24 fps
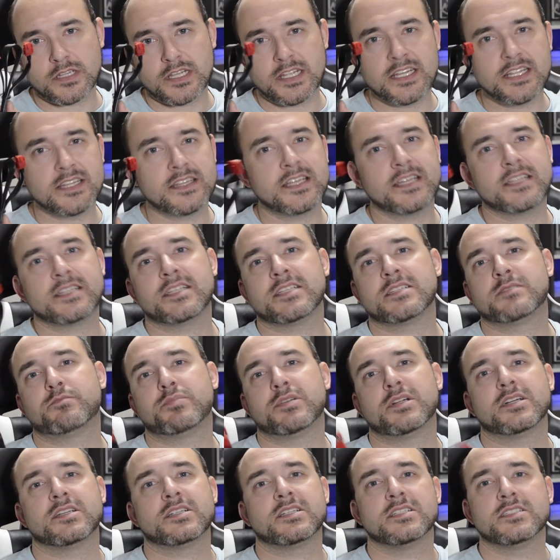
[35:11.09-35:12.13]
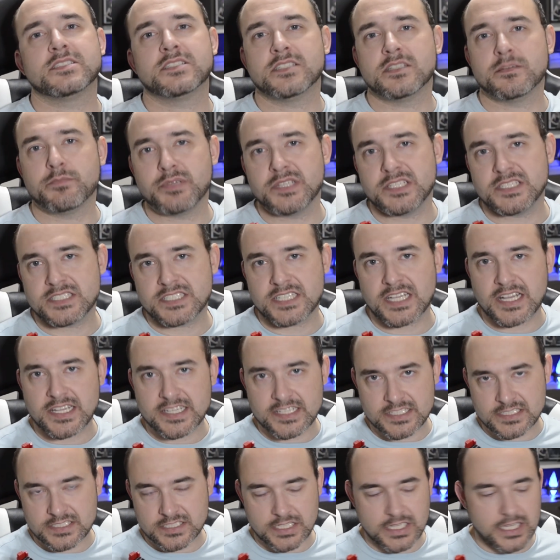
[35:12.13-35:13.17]
anything that's plugged into the
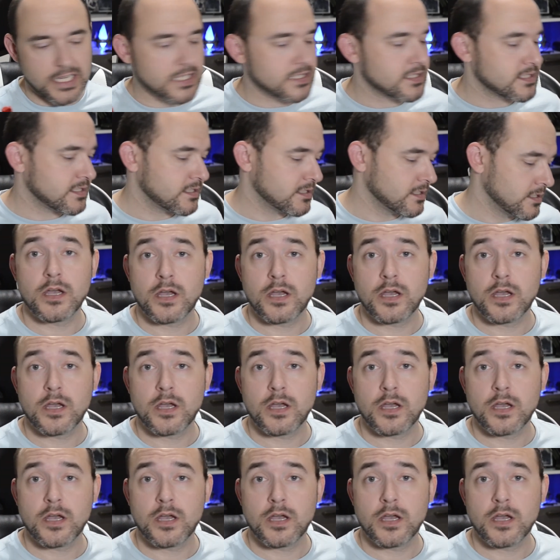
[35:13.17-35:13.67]
PCIe slots.